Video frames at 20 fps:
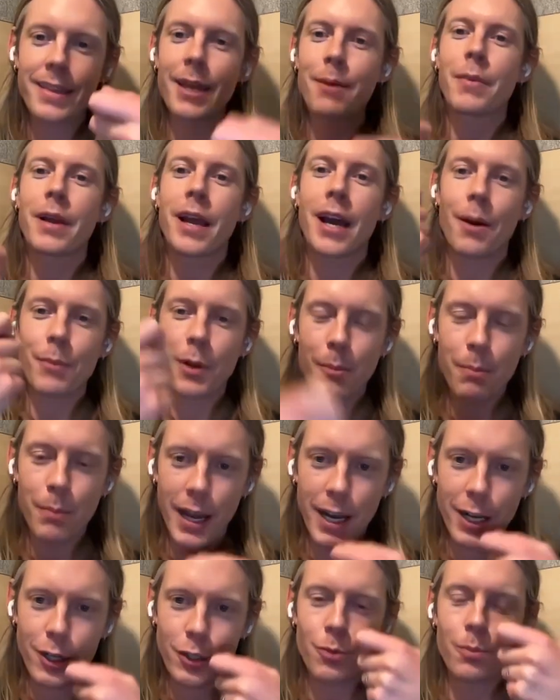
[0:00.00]
them coming
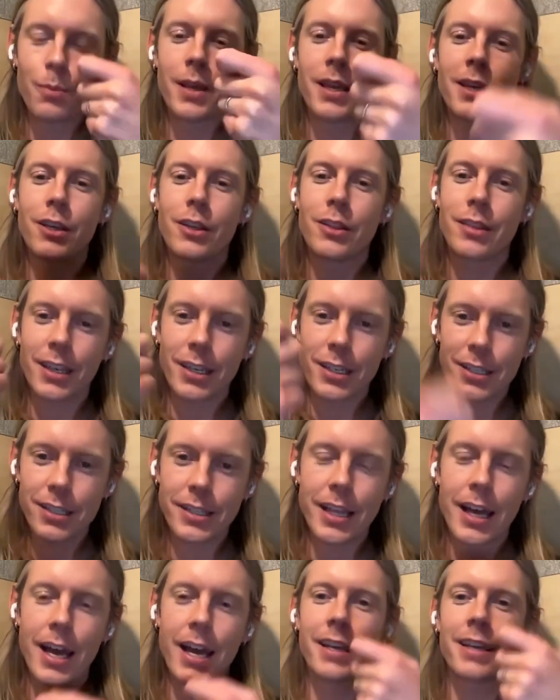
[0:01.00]
back. So make this
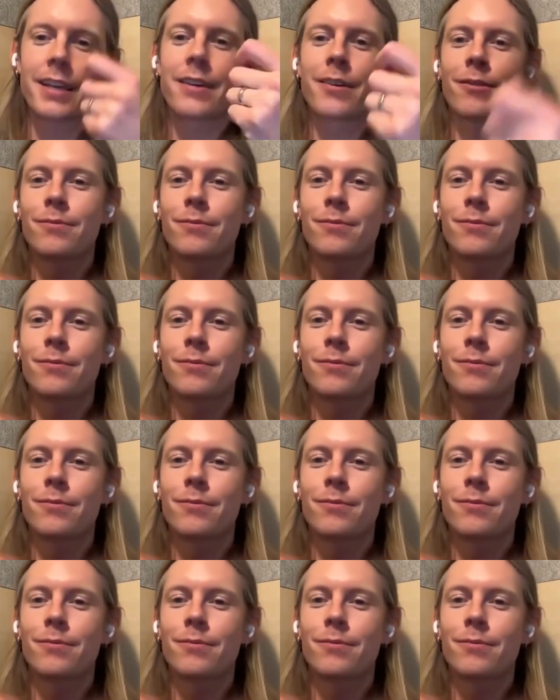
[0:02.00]
like